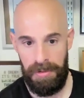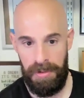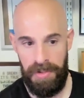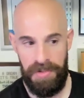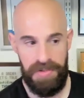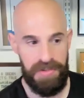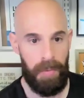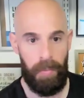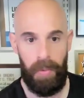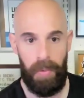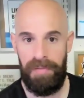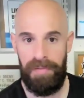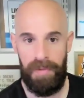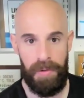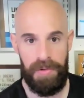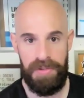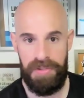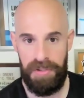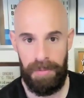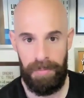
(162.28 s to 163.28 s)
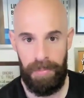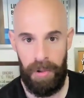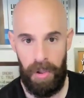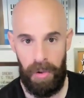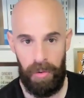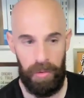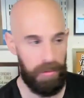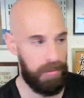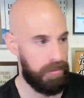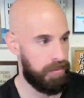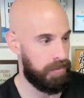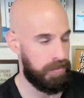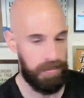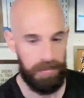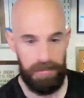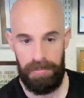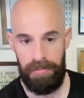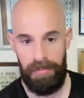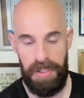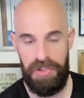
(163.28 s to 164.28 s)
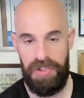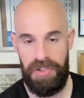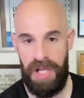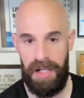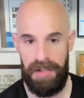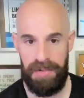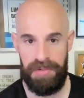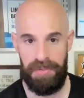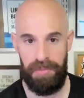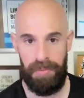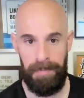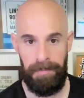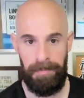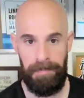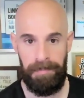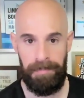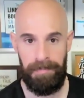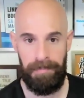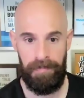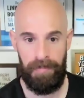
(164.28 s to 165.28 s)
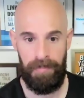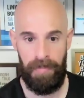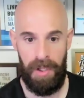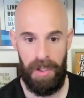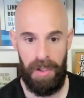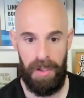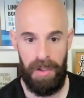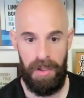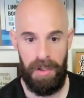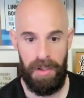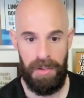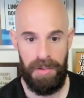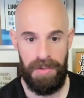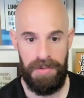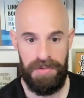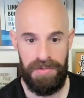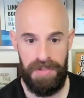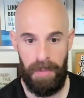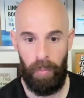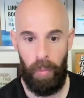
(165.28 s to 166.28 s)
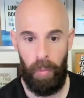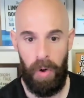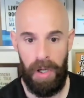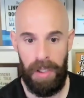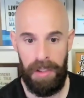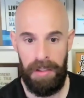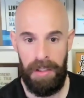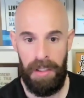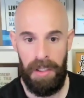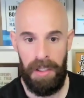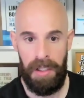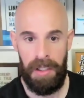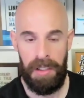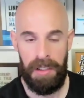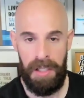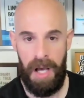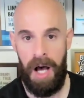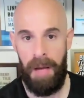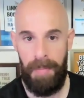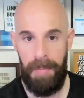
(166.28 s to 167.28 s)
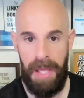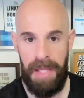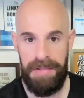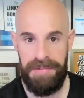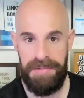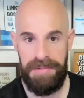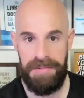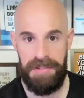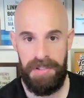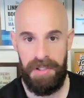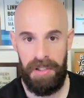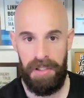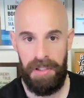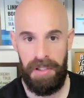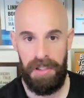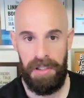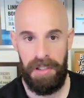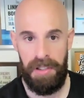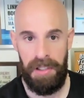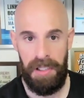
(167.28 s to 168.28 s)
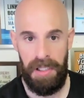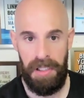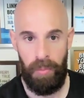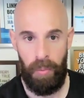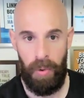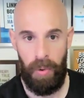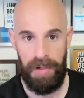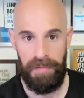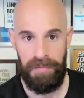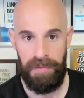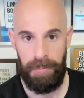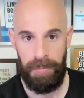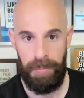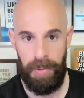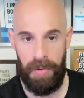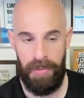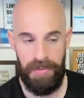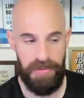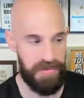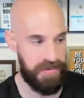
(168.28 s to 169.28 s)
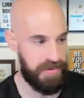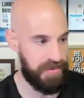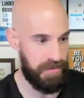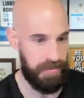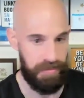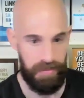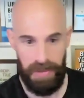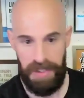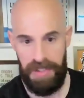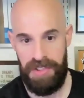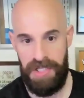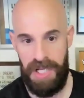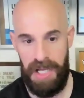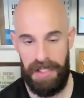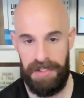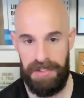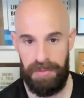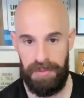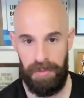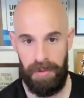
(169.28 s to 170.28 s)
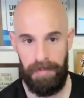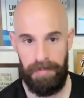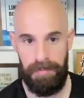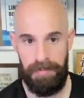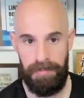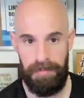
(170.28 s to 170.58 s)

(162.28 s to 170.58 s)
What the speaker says: Someone votes in a poll, reach out to them. Someone comments in one of your posts, reach out to them.